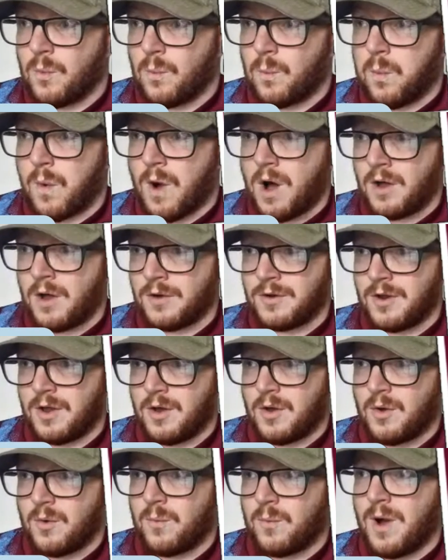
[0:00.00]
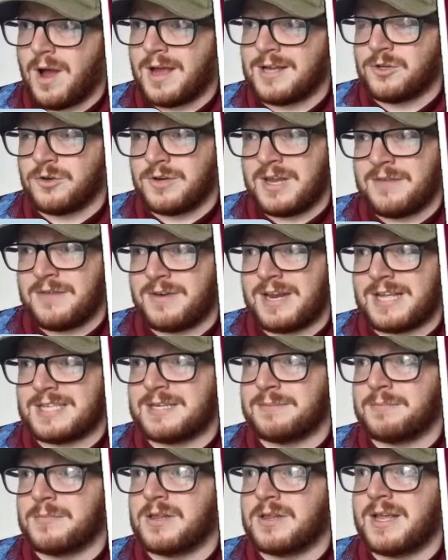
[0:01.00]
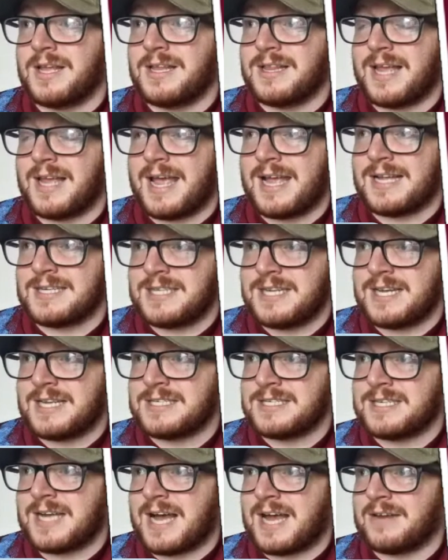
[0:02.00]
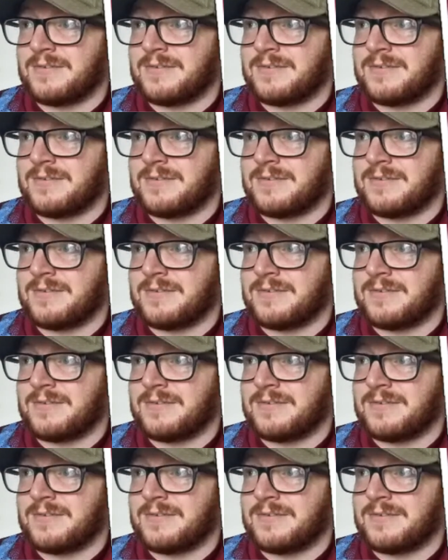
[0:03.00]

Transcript: He doesn't even hit him cleanly. It's the inside